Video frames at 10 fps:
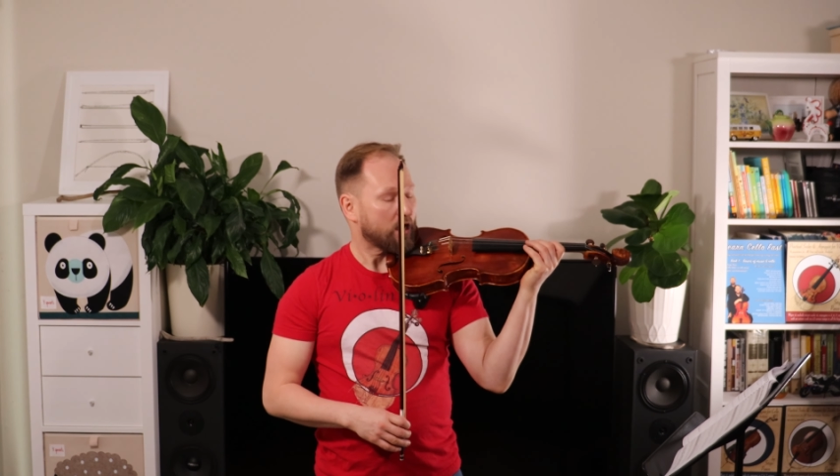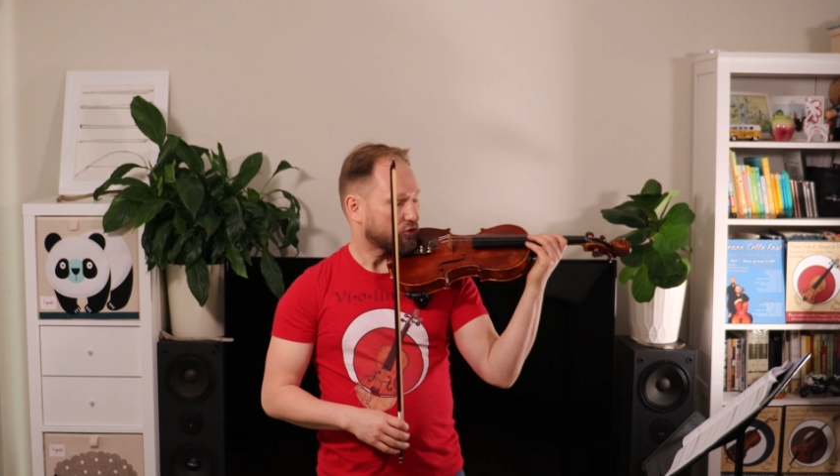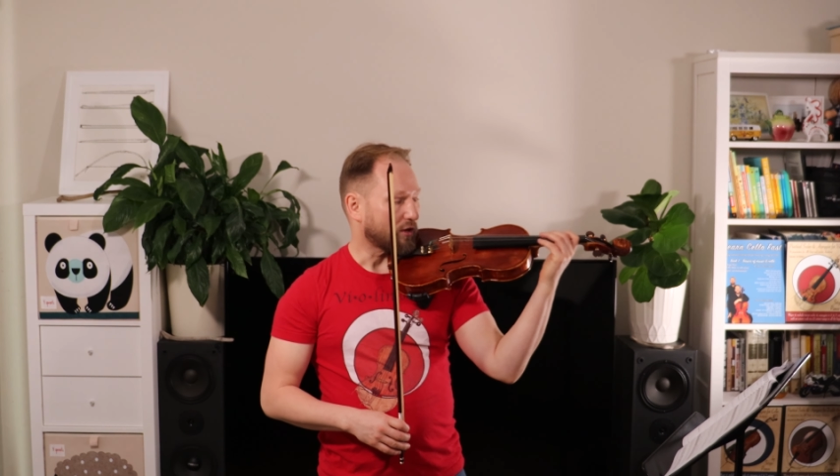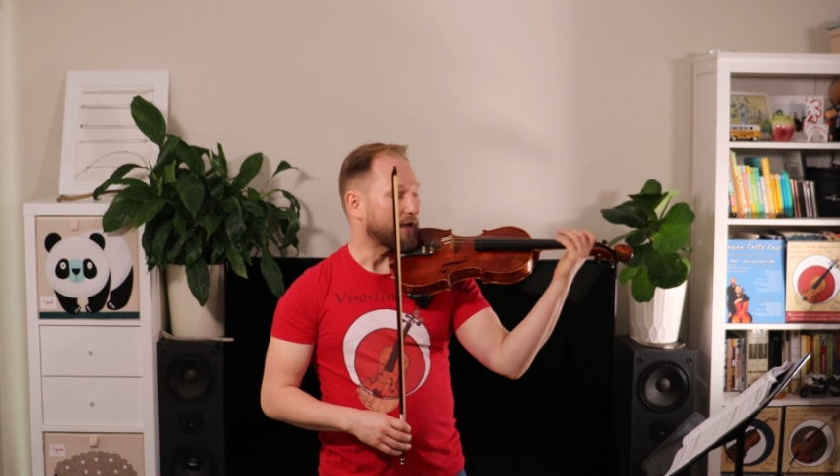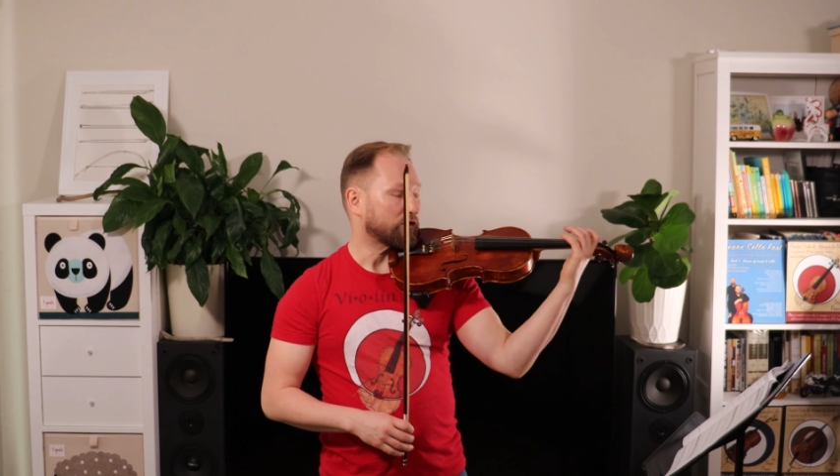
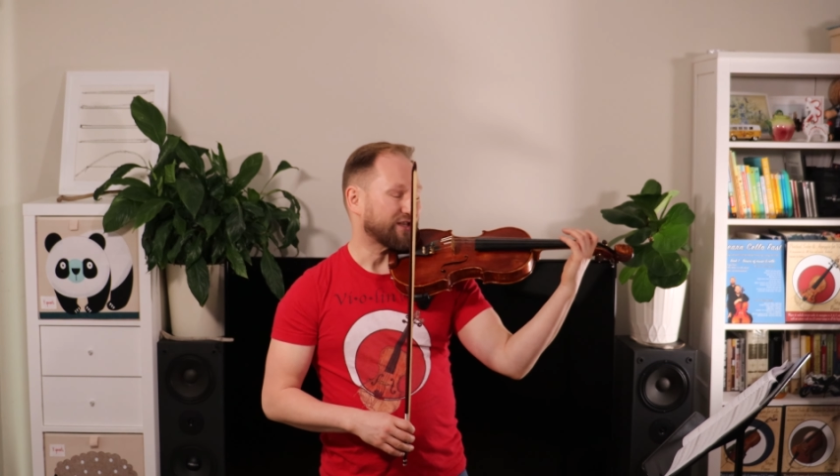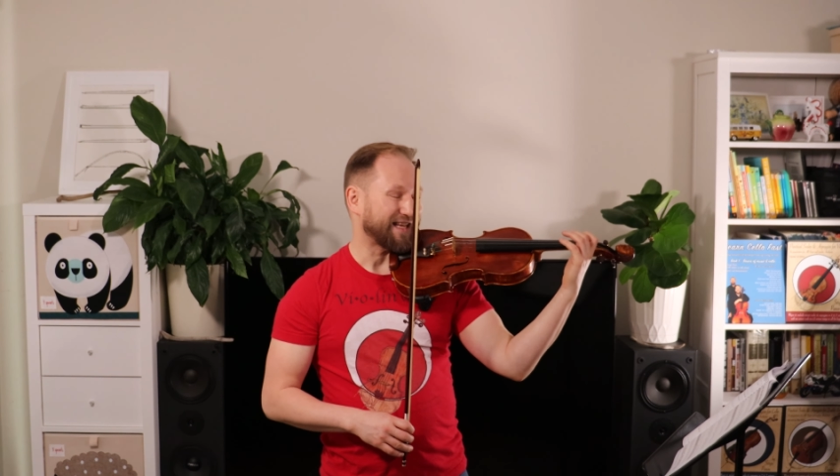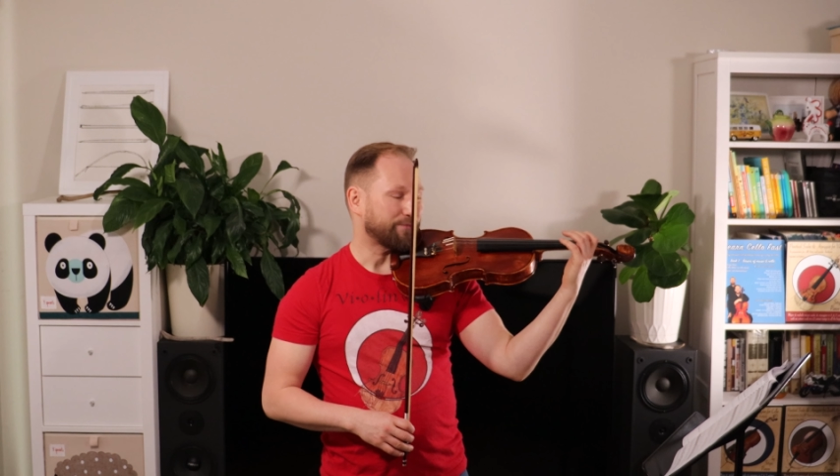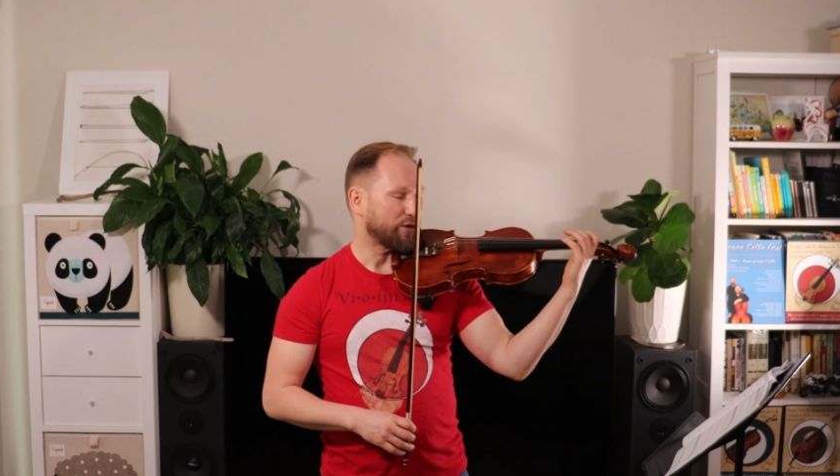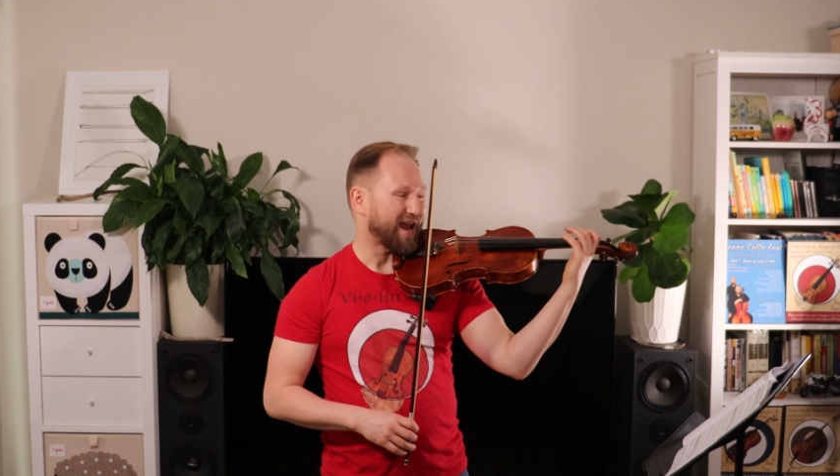Try to
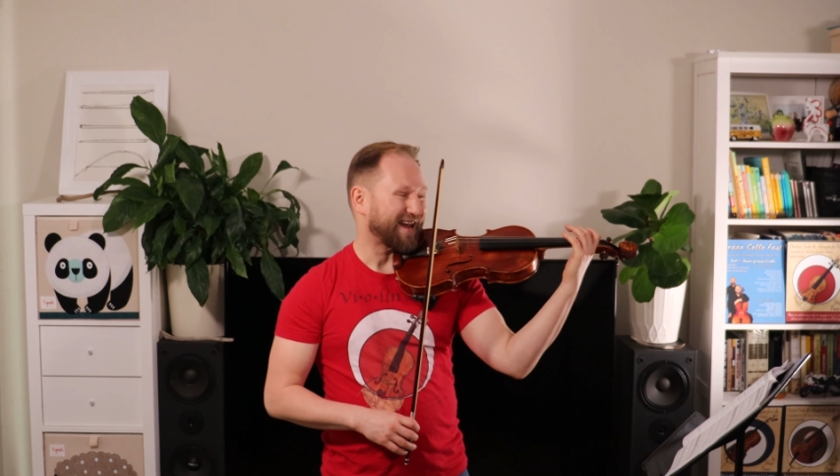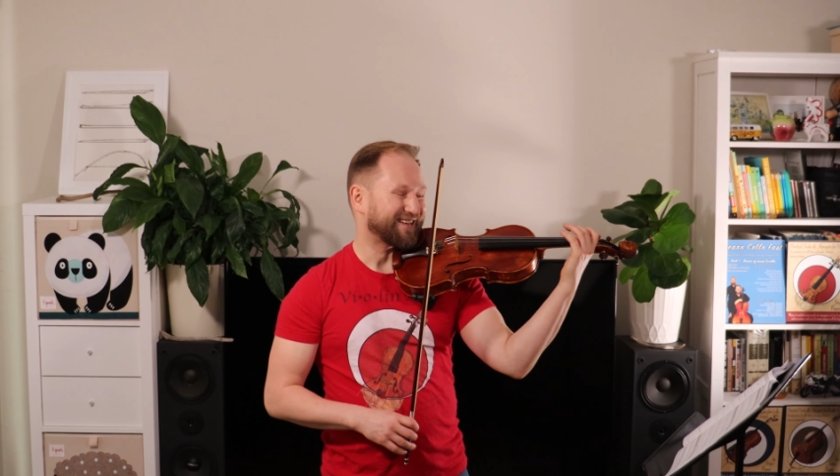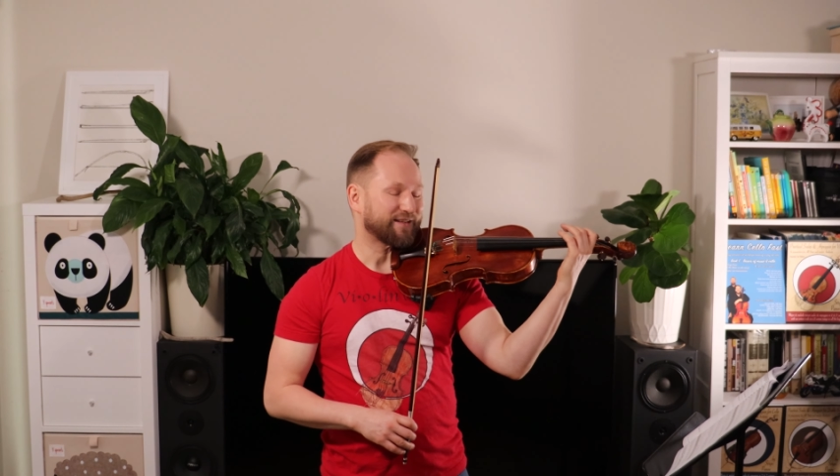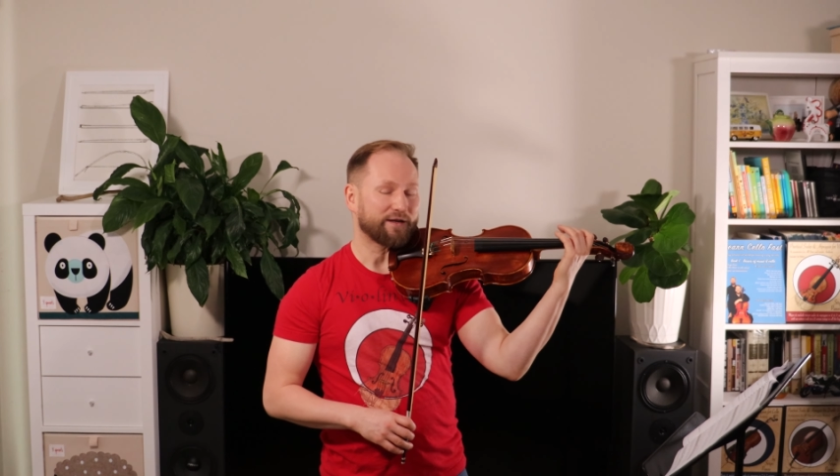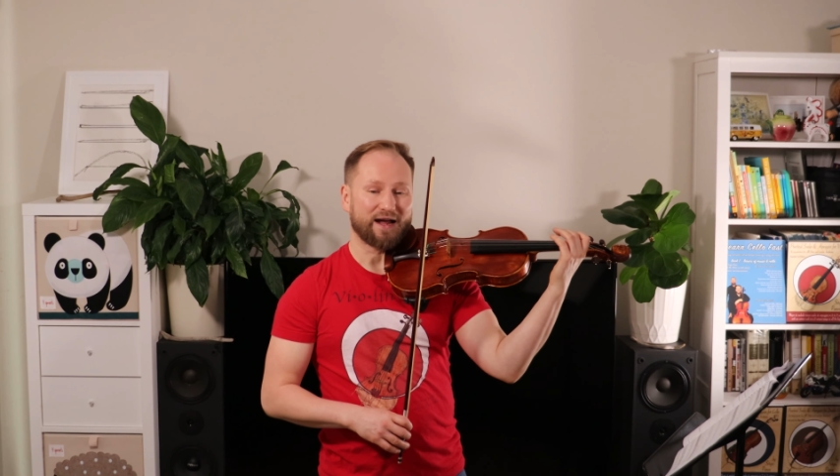keep your
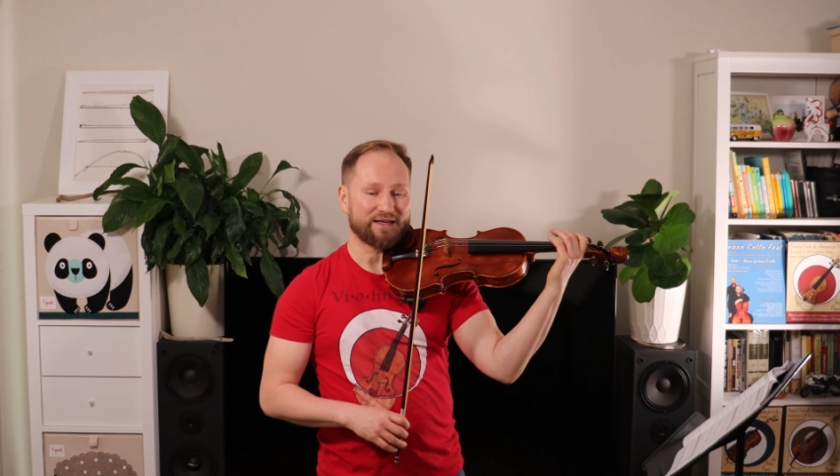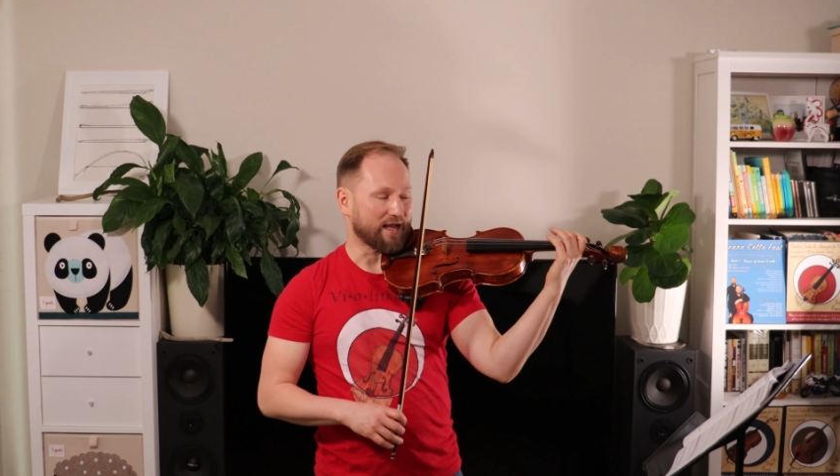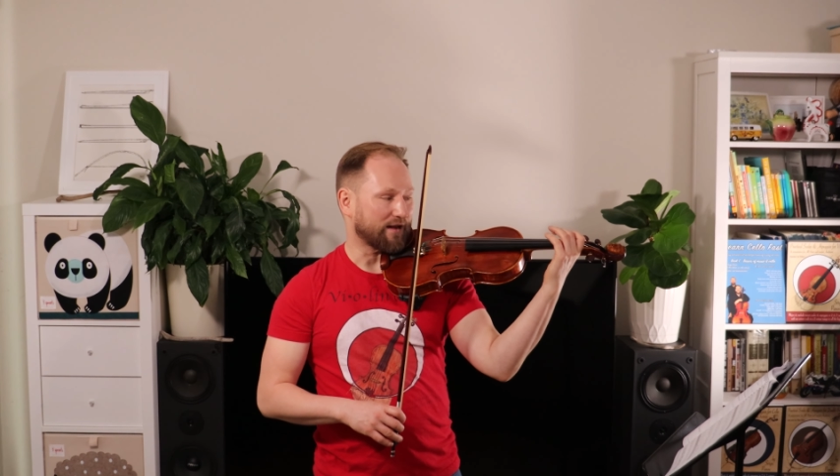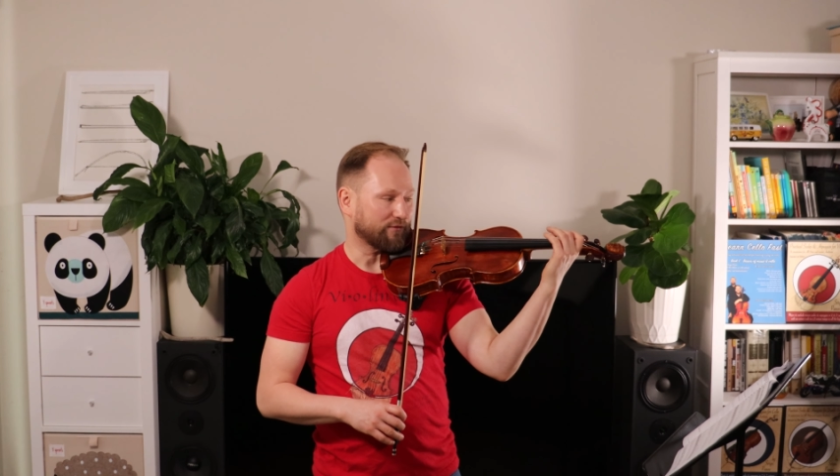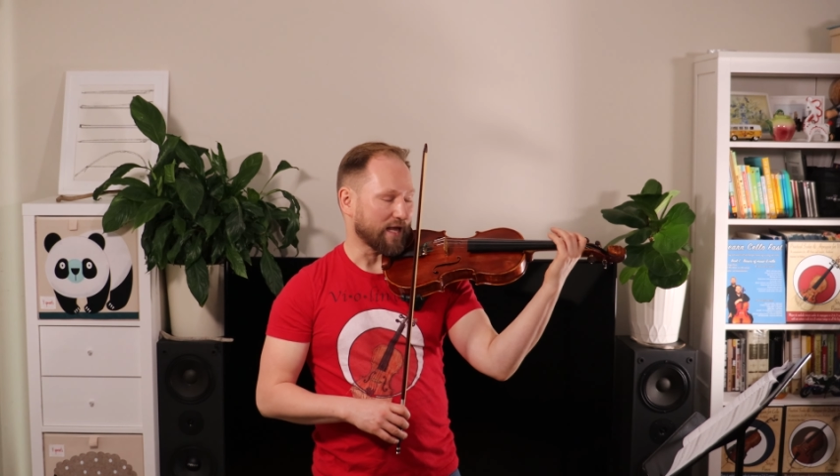hands nice
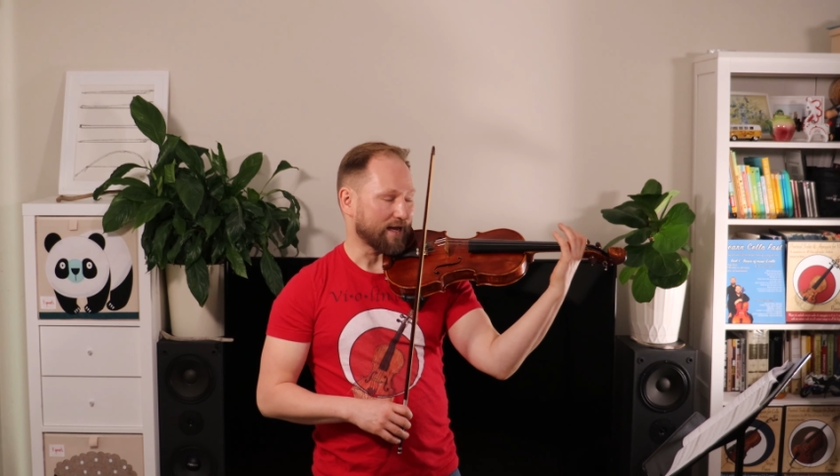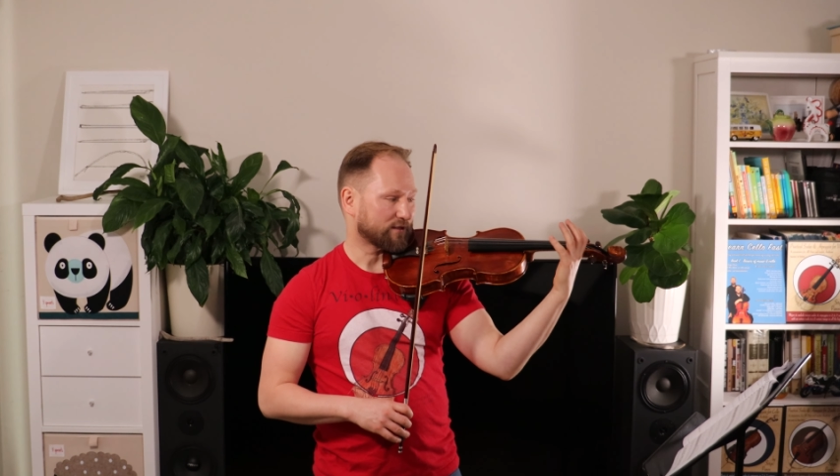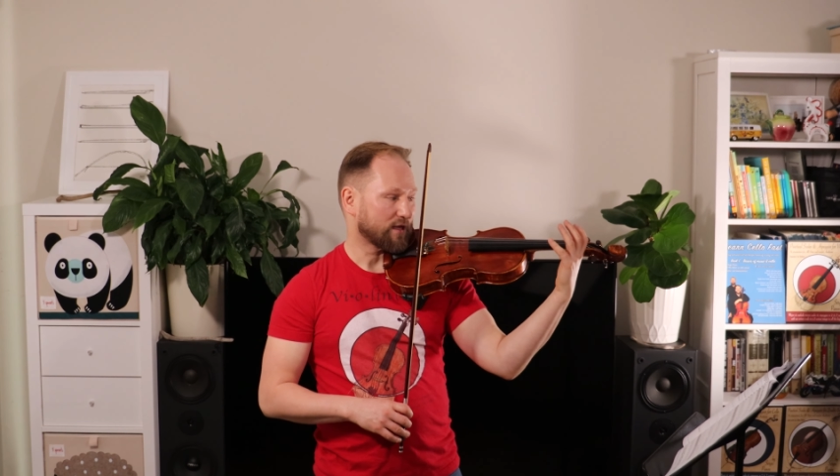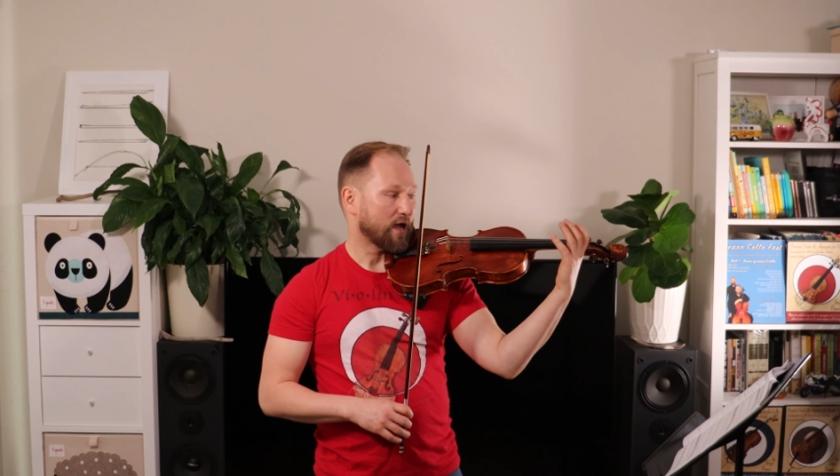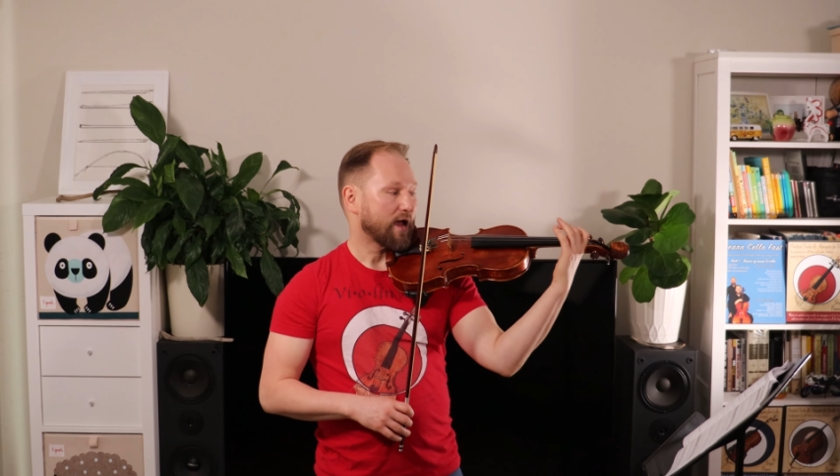and relaxed